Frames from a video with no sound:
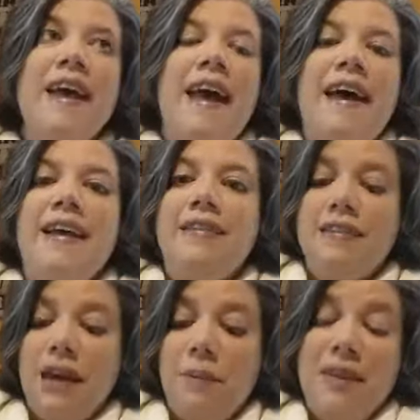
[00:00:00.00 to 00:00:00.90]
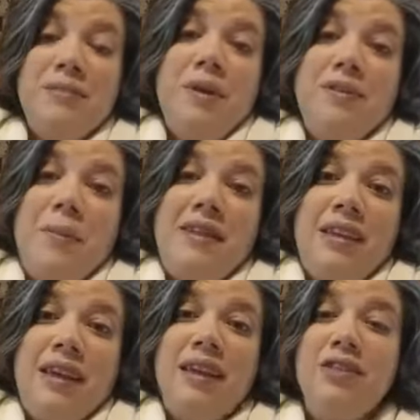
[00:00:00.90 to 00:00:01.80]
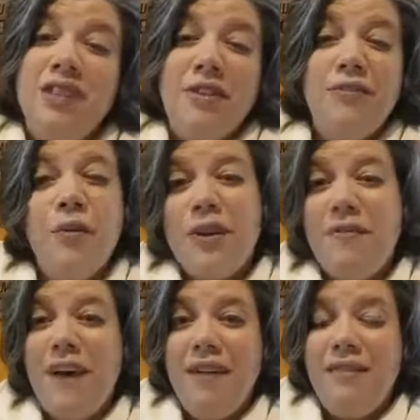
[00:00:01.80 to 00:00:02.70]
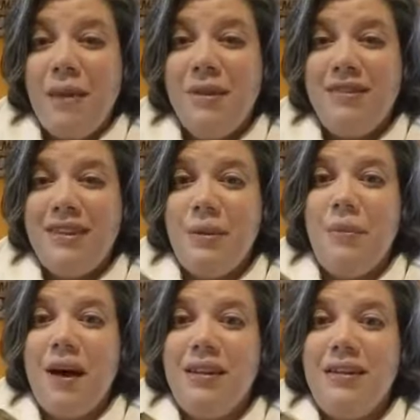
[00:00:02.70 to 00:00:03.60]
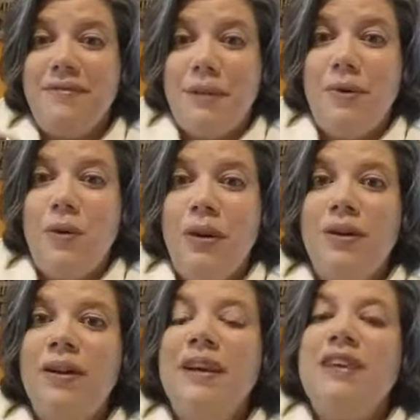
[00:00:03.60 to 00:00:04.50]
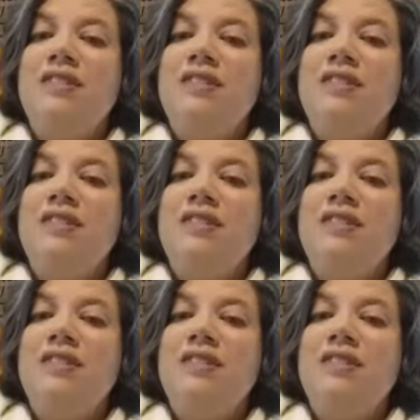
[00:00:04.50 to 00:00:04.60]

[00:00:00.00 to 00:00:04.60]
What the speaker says: And it smells amazing. There's like 45 lemons in a bottle of lemon oil.